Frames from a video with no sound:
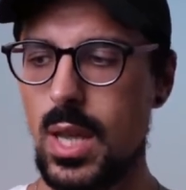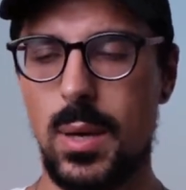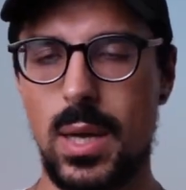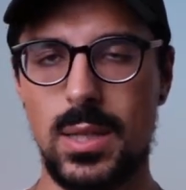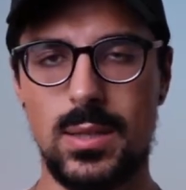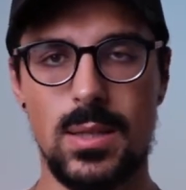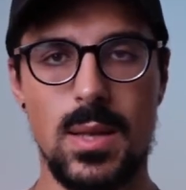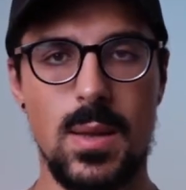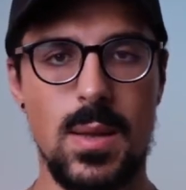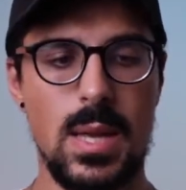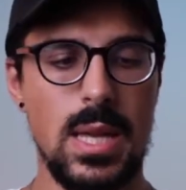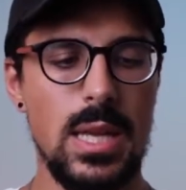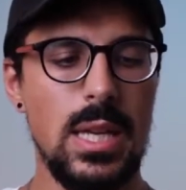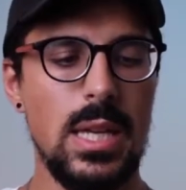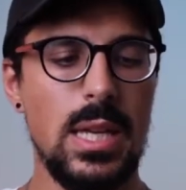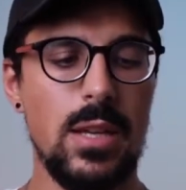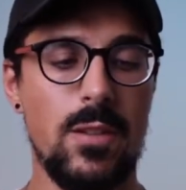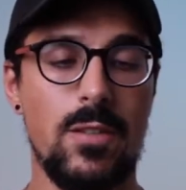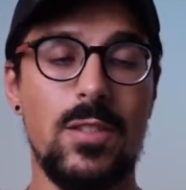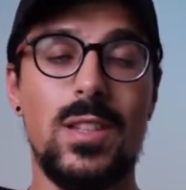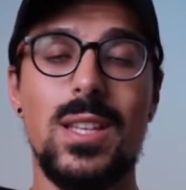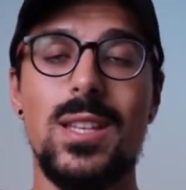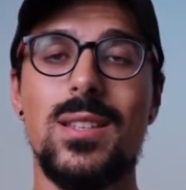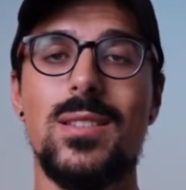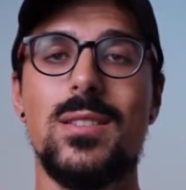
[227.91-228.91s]
But
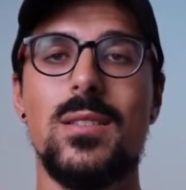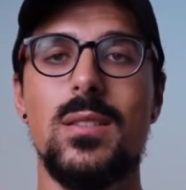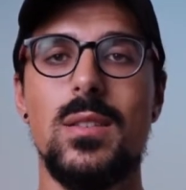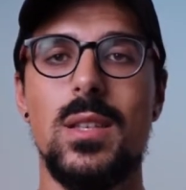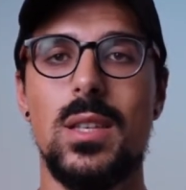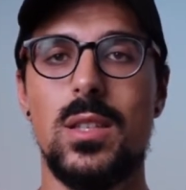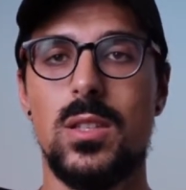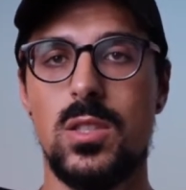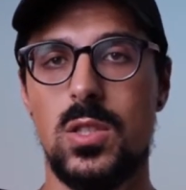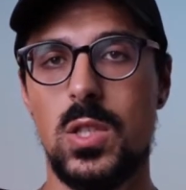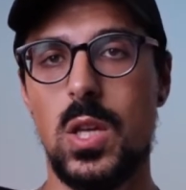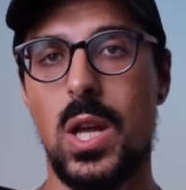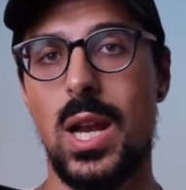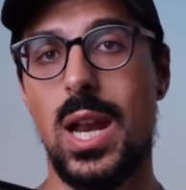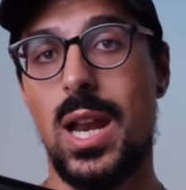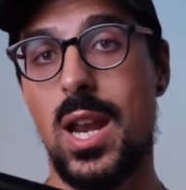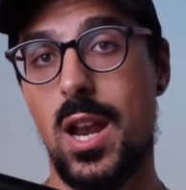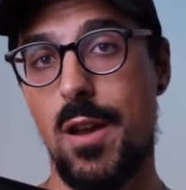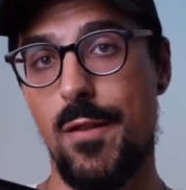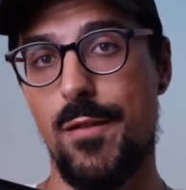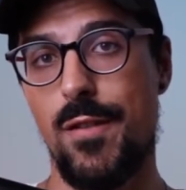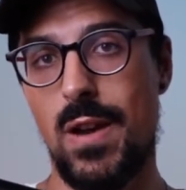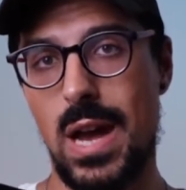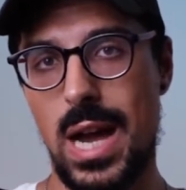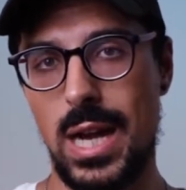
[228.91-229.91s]
if this is not
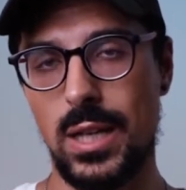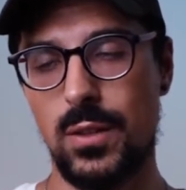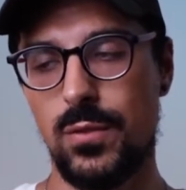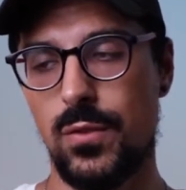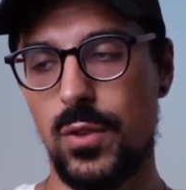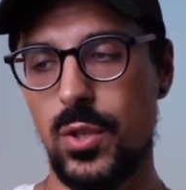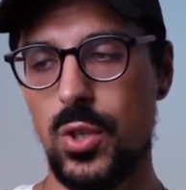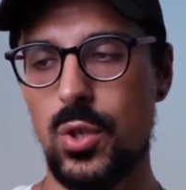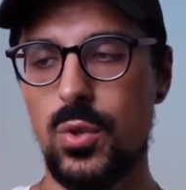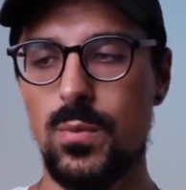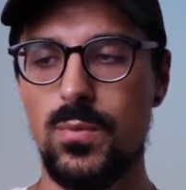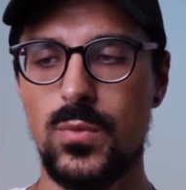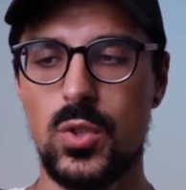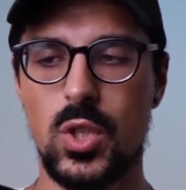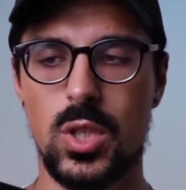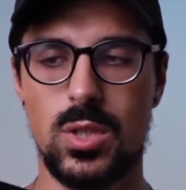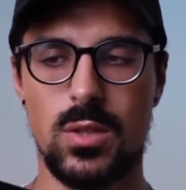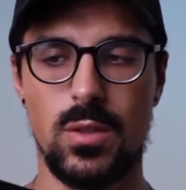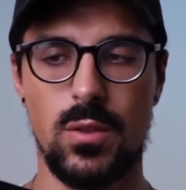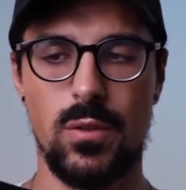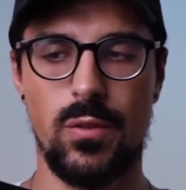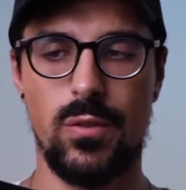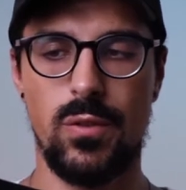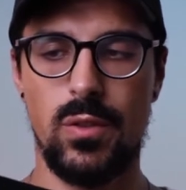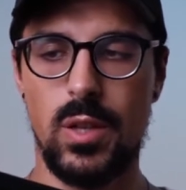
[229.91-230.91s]
enough height for you,
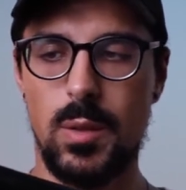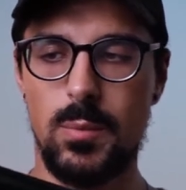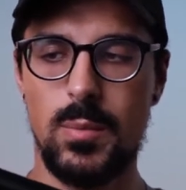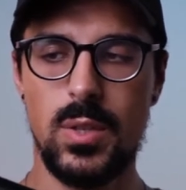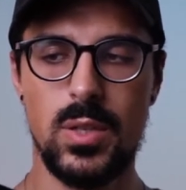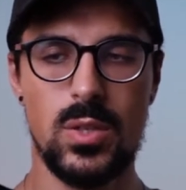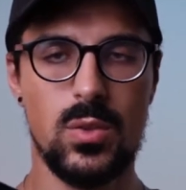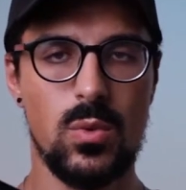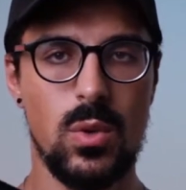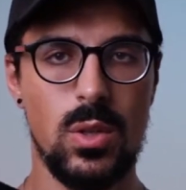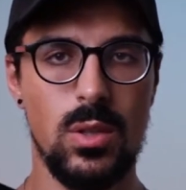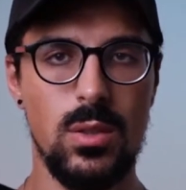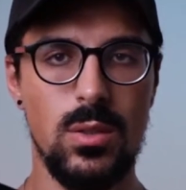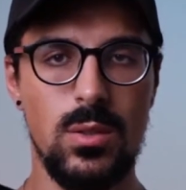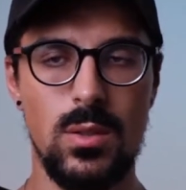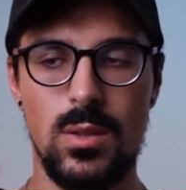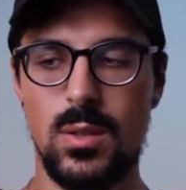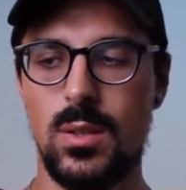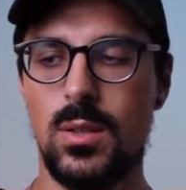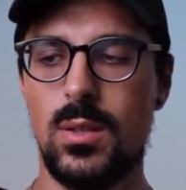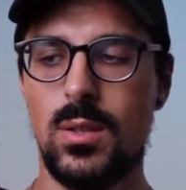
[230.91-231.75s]
just flip this one,